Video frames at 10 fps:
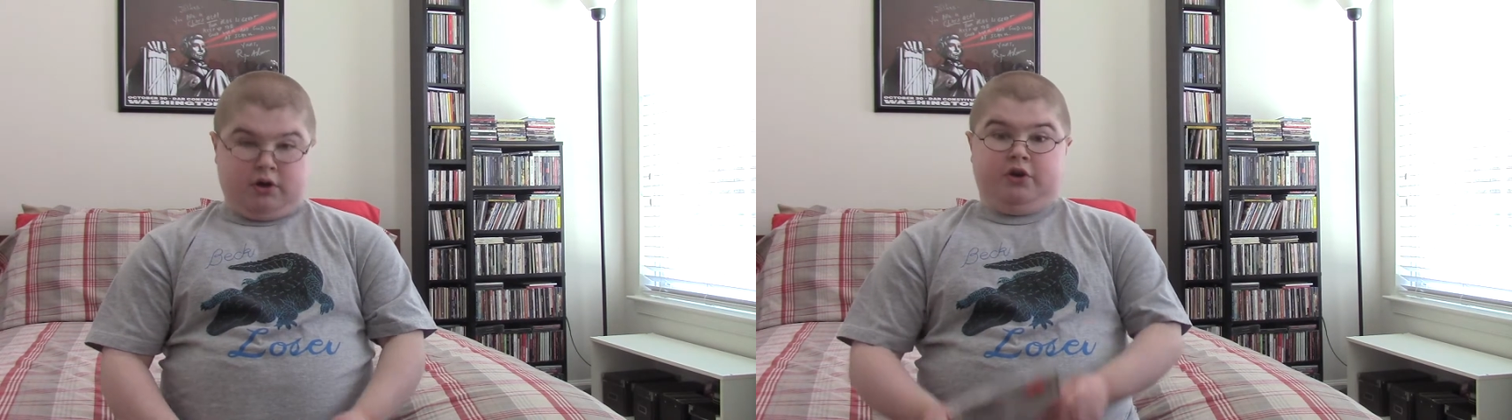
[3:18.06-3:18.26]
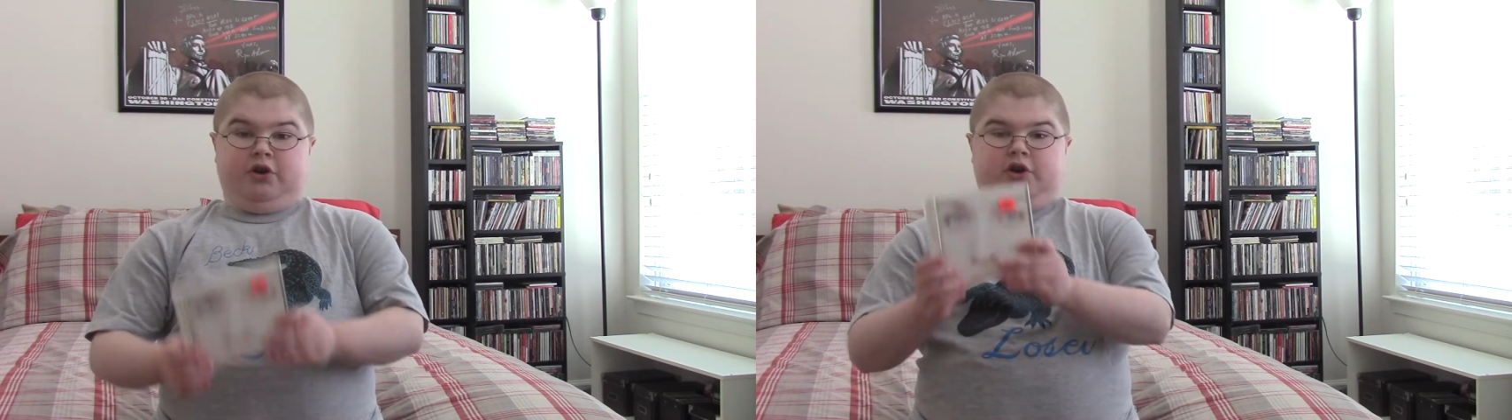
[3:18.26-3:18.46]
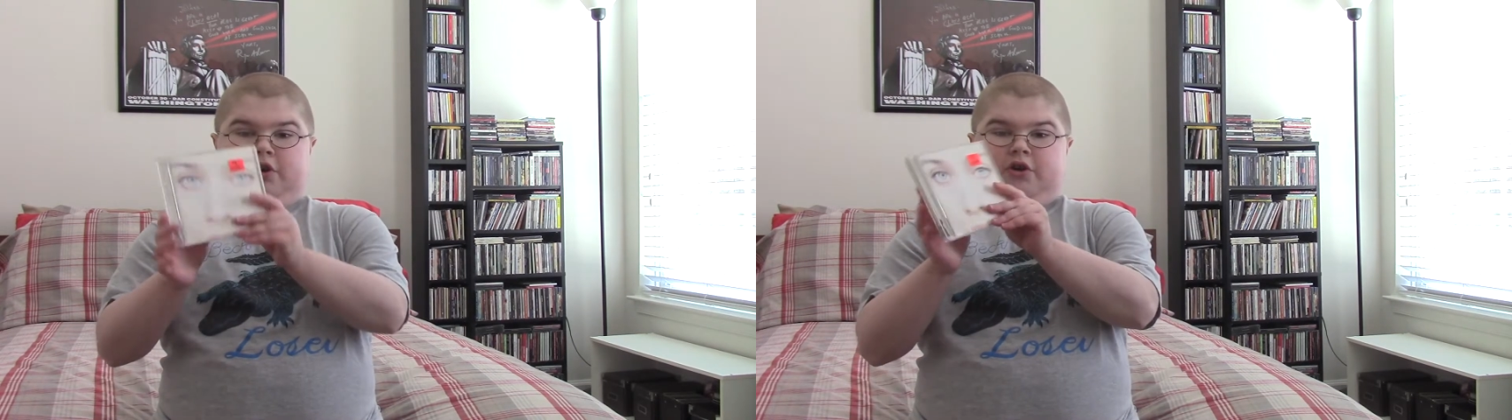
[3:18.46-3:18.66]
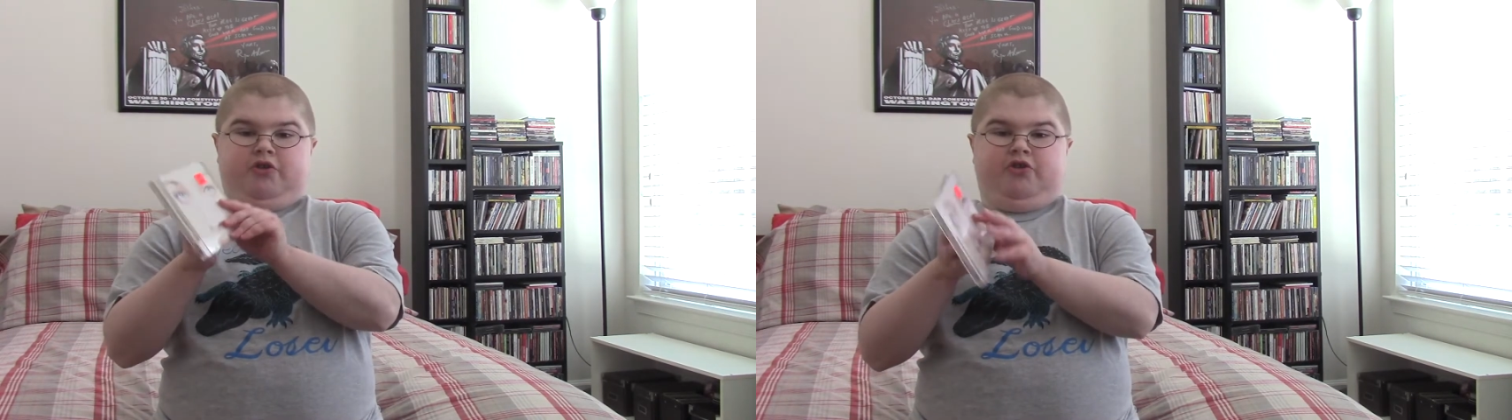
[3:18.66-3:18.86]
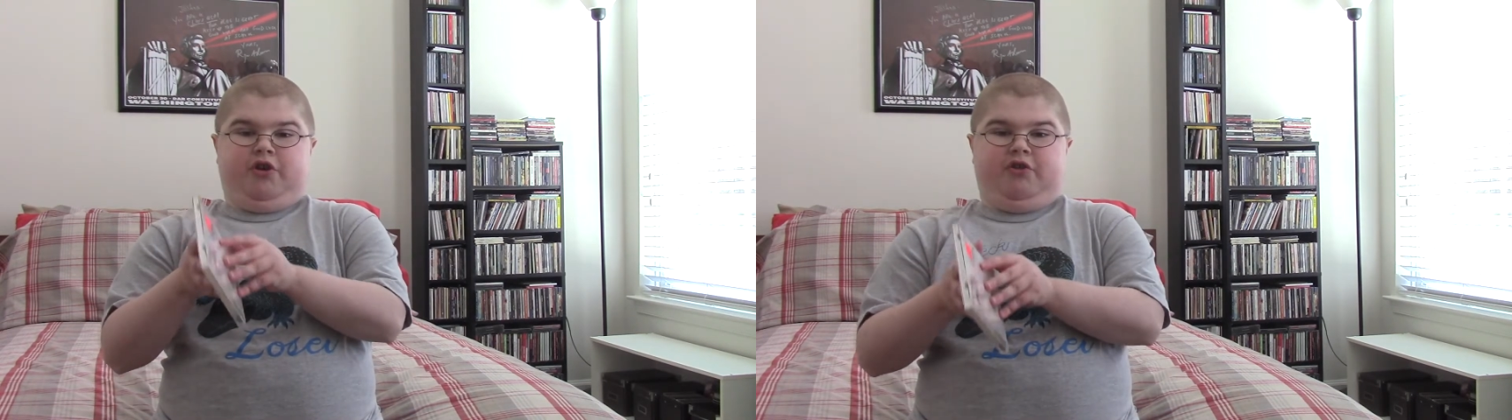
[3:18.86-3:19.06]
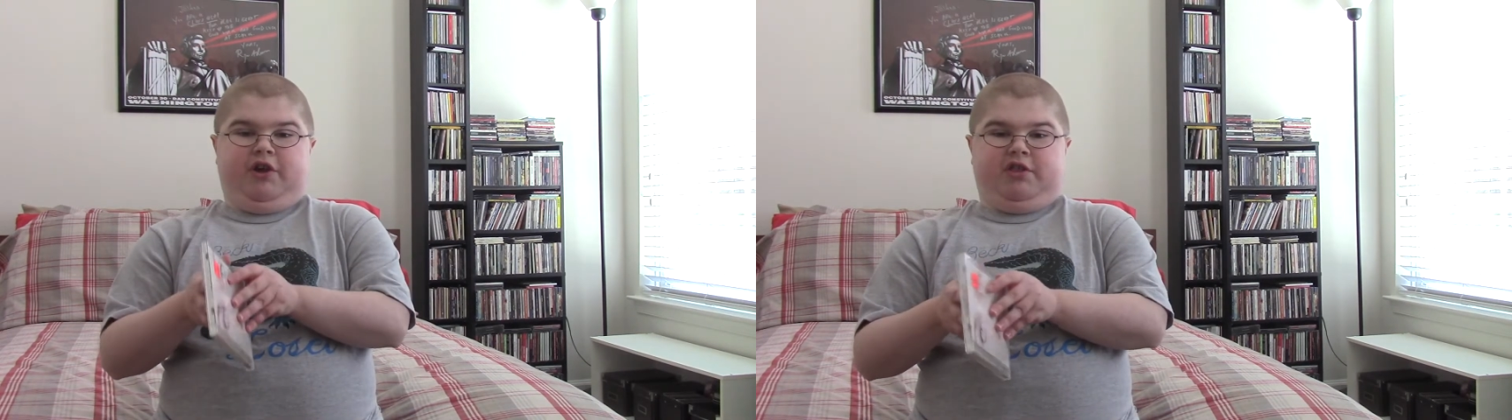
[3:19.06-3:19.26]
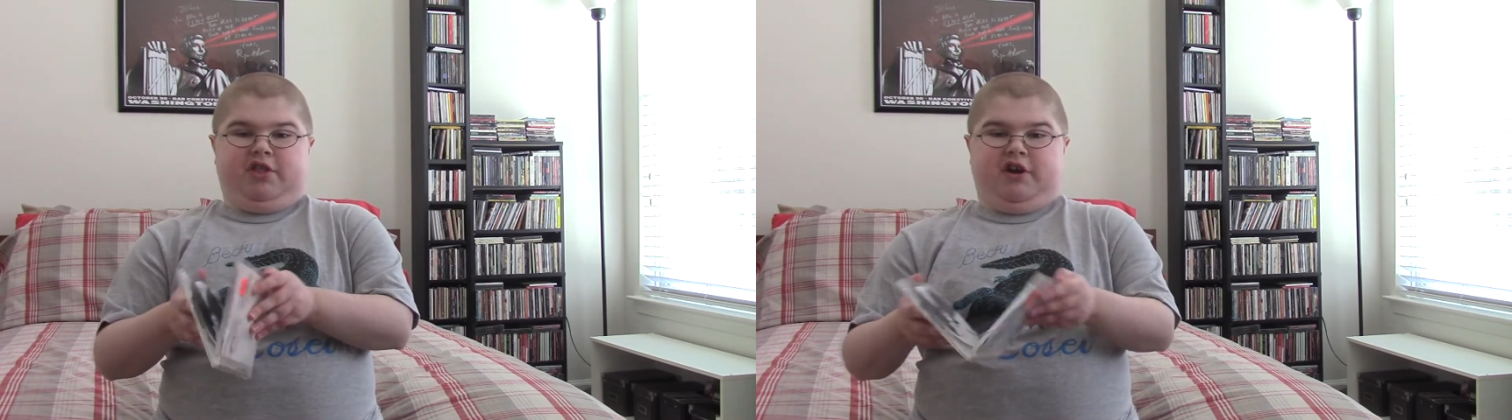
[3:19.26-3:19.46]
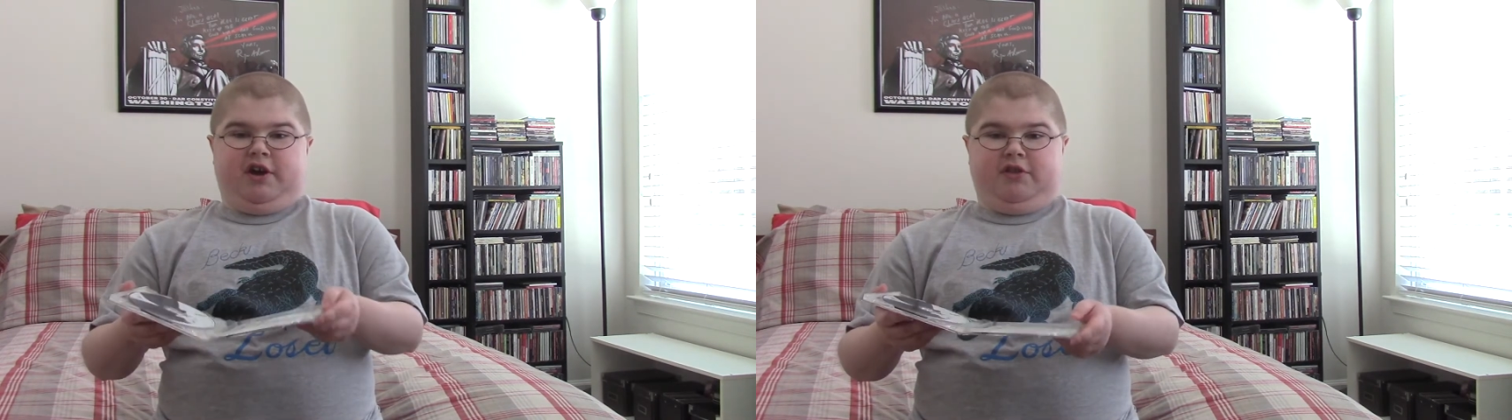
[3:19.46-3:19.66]
I'm going to show you the
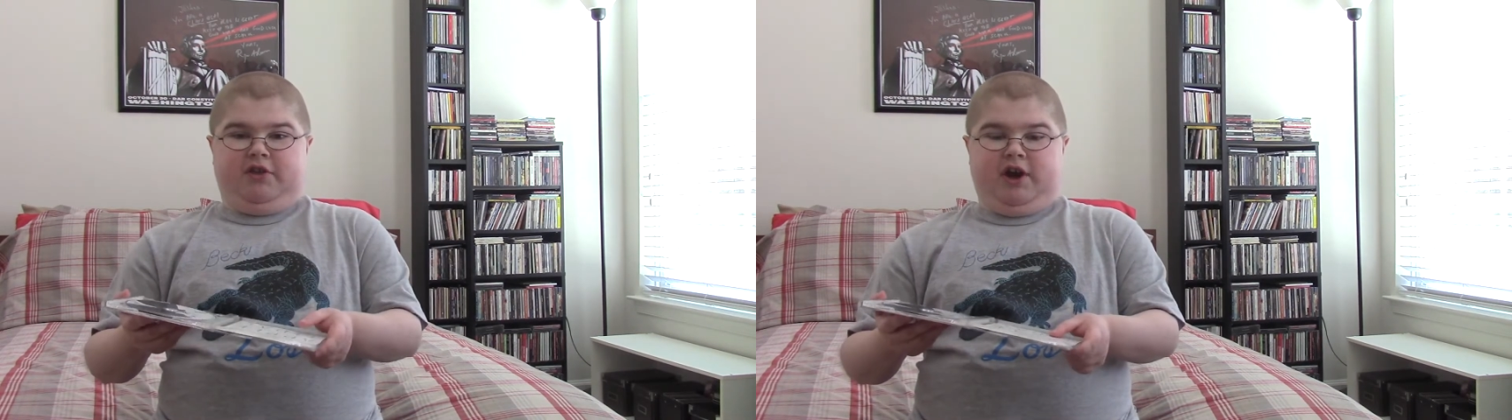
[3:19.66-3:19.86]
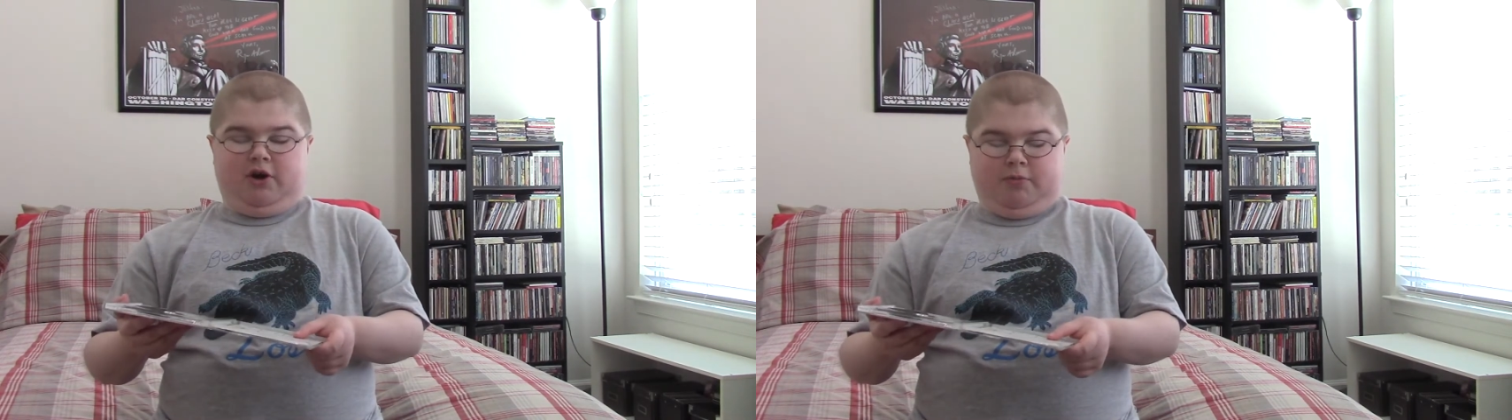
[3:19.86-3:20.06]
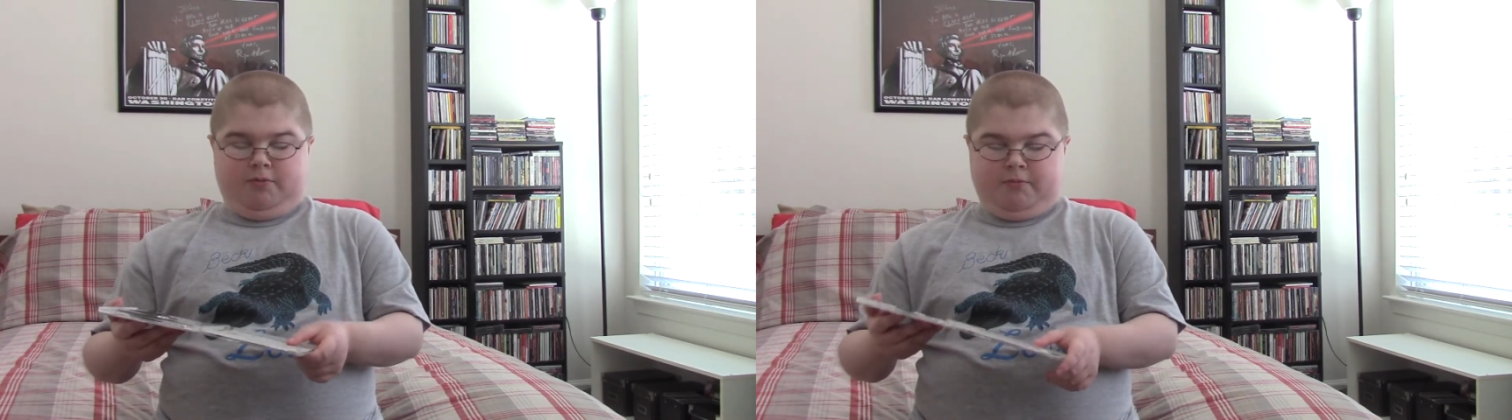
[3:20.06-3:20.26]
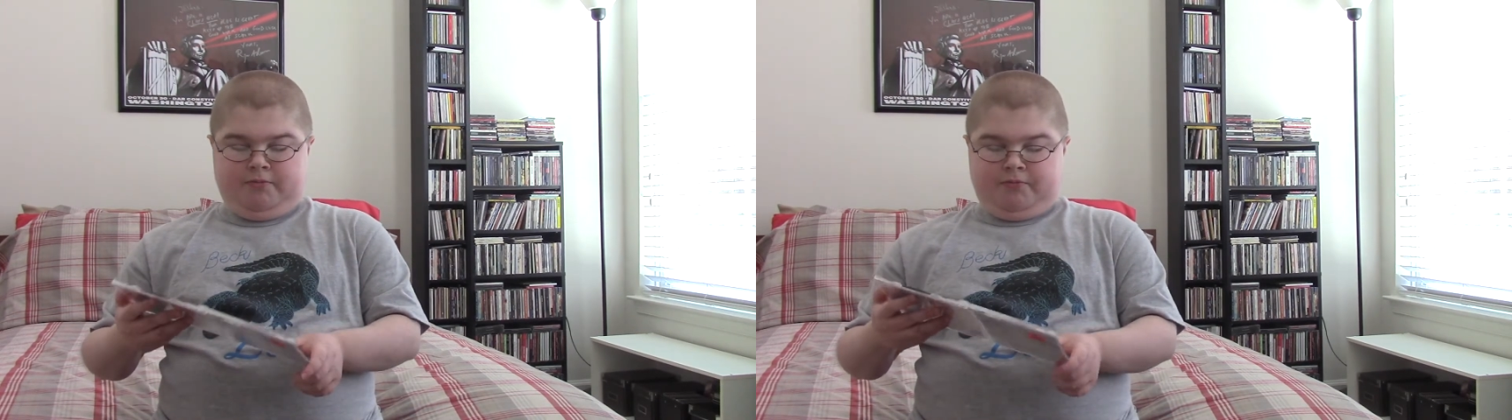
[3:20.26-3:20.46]
inside of the album.